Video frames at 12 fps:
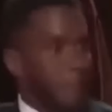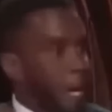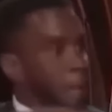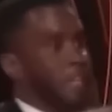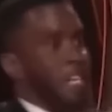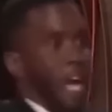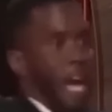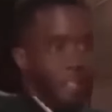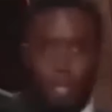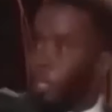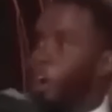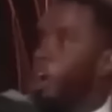This could
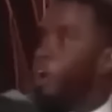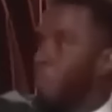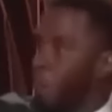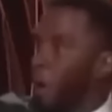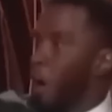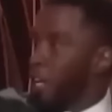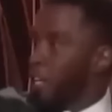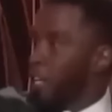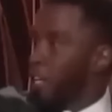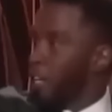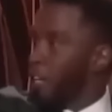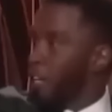enhance Roc Nation's
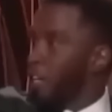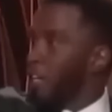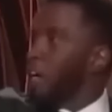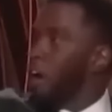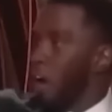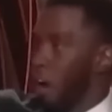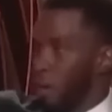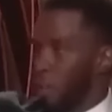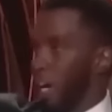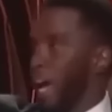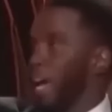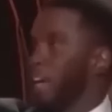roster, further
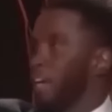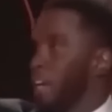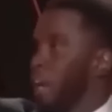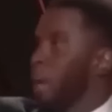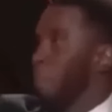consolidating